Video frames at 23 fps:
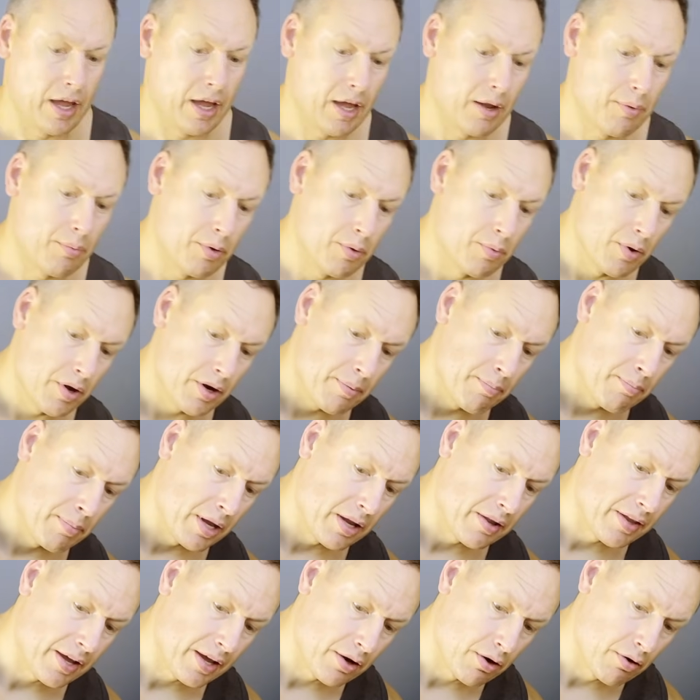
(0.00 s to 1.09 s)
and we want to
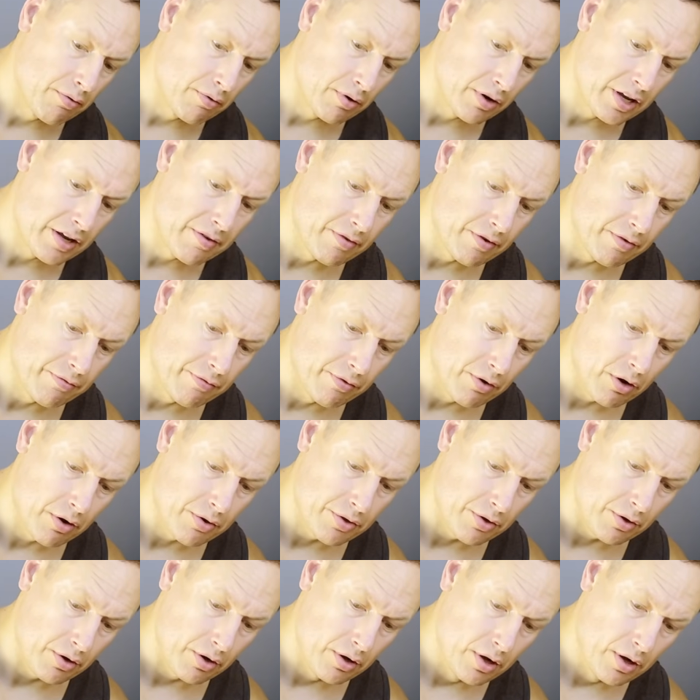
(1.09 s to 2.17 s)
bend that over even
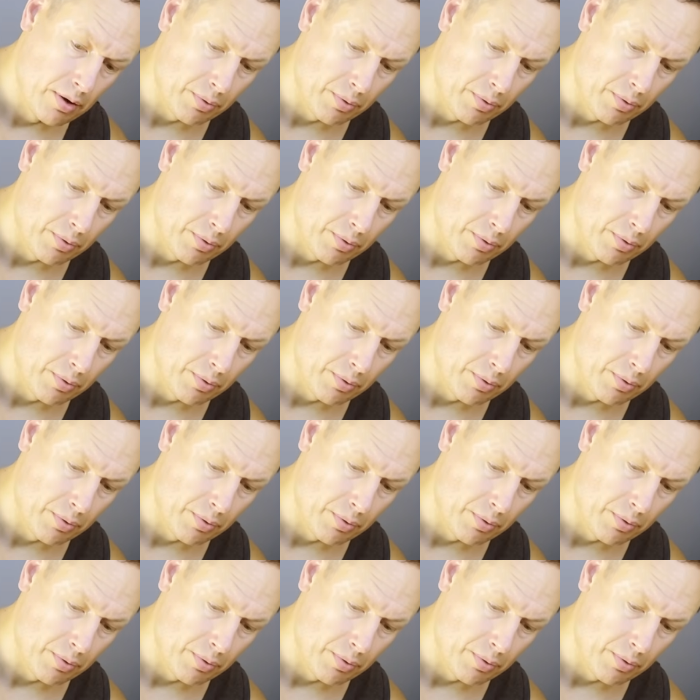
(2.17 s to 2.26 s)
farther.